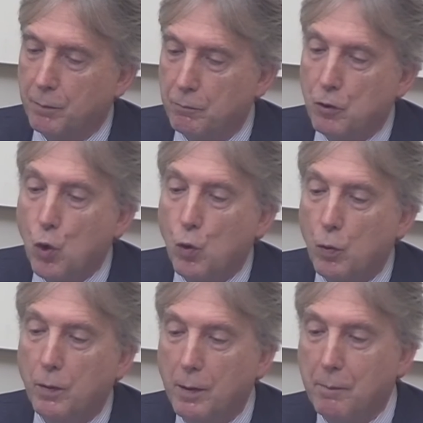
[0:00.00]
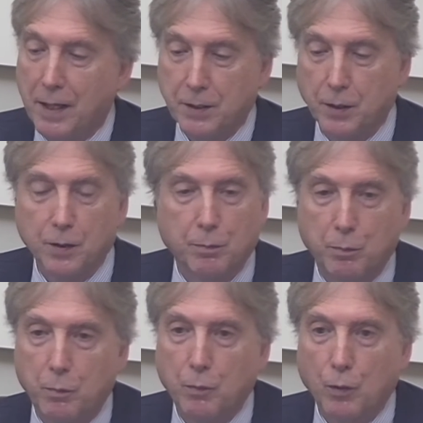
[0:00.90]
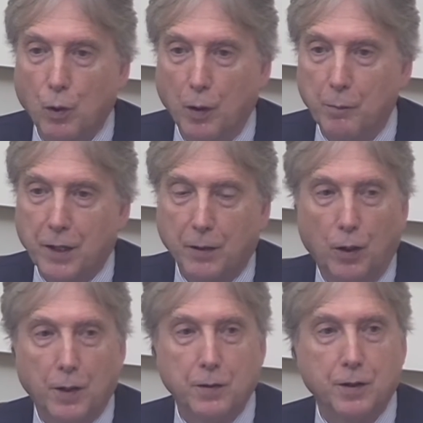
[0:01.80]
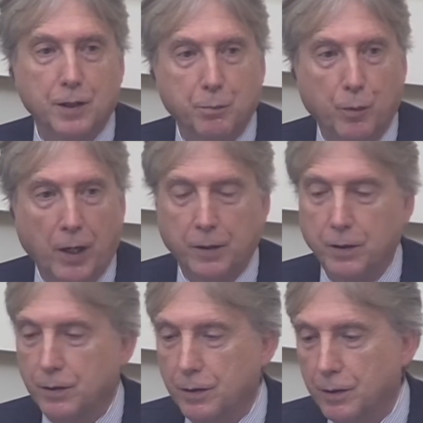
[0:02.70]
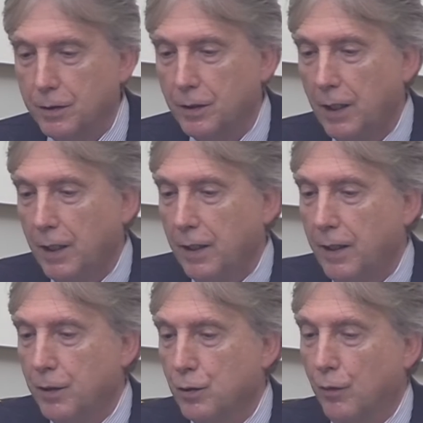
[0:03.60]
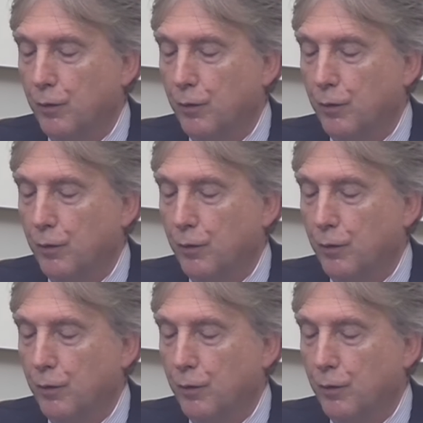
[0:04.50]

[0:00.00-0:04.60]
new methods, call them technologies, practices, and so on.